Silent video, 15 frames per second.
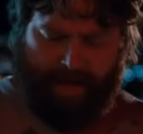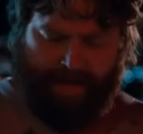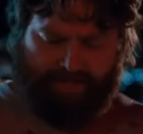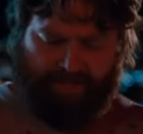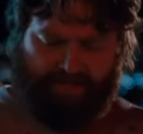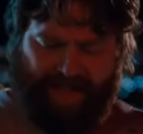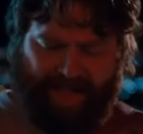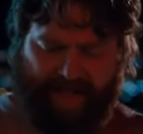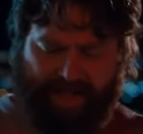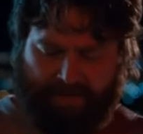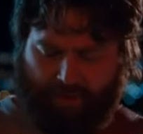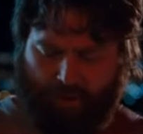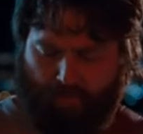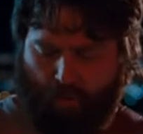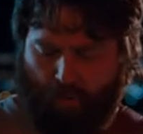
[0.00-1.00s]
I just added
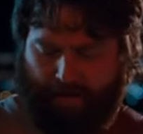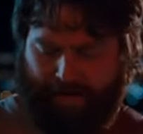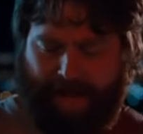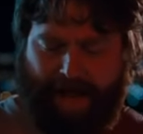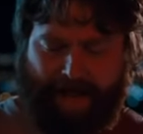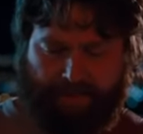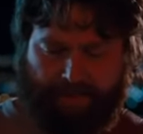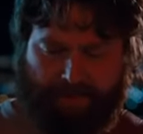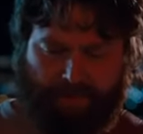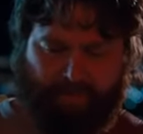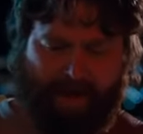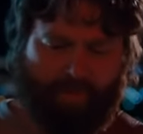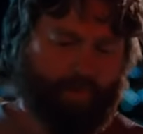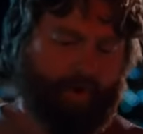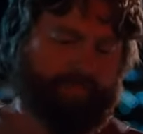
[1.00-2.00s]
two more guys to
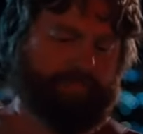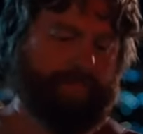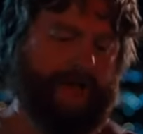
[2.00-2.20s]
my wolf